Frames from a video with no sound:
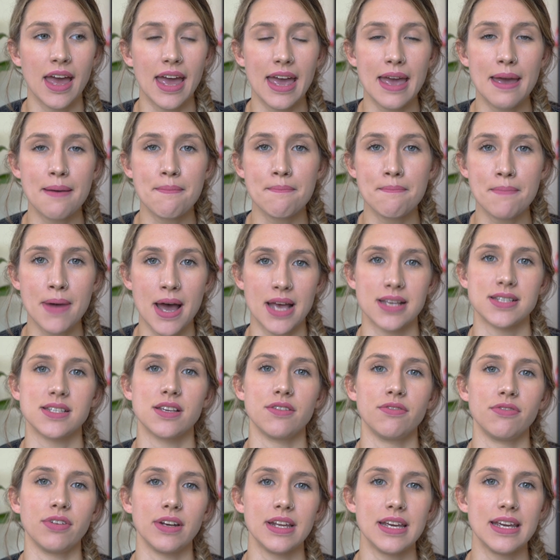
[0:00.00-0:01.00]
it
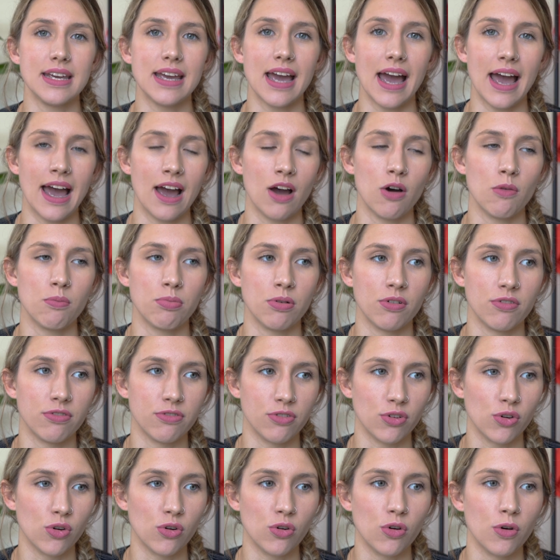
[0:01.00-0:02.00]
massively
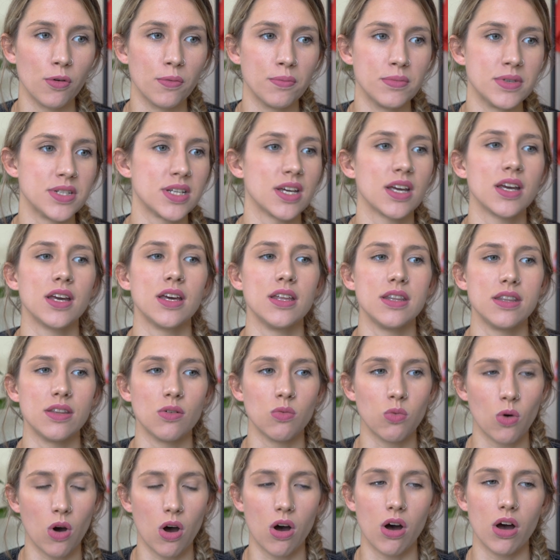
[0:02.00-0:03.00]
outperformed the
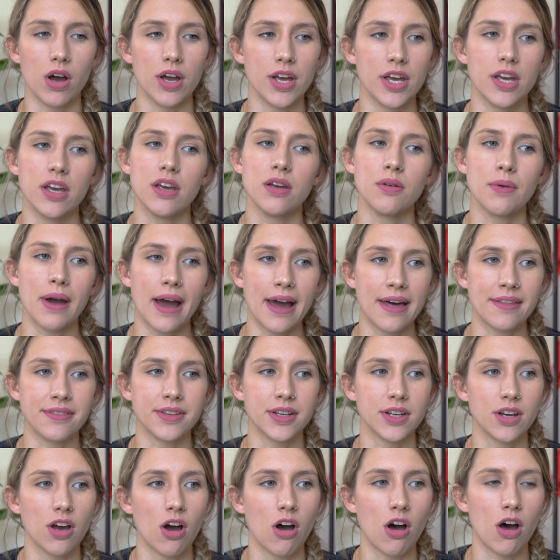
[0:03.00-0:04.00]
Wahoo and
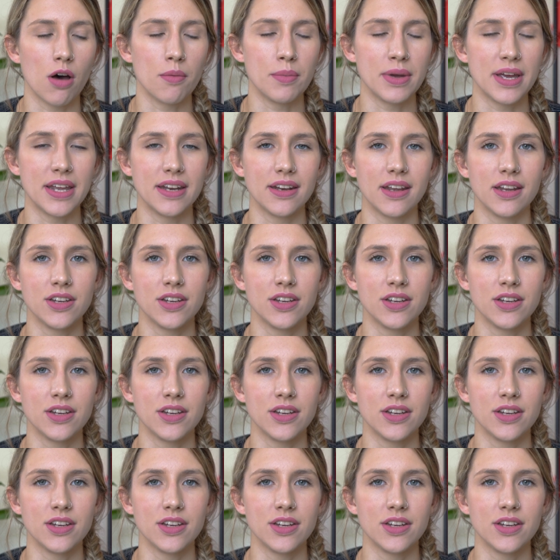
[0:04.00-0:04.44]
the Garmin.